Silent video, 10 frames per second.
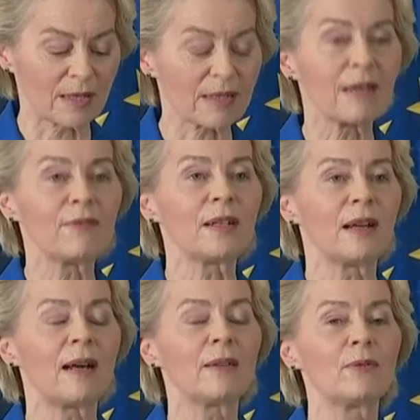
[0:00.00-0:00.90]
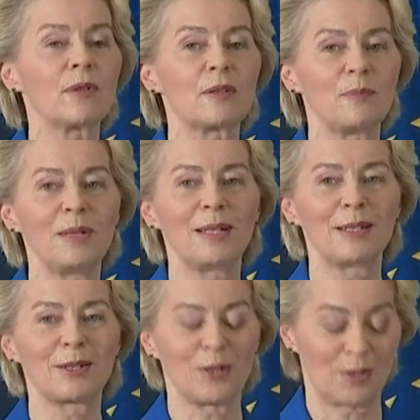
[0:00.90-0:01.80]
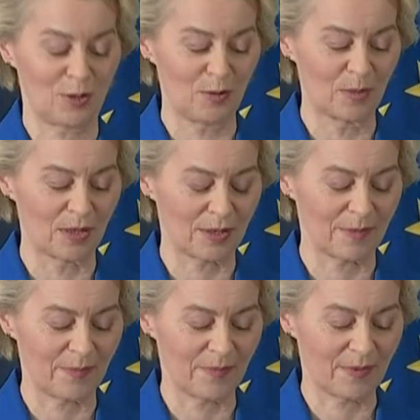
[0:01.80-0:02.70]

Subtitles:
700 million consumers.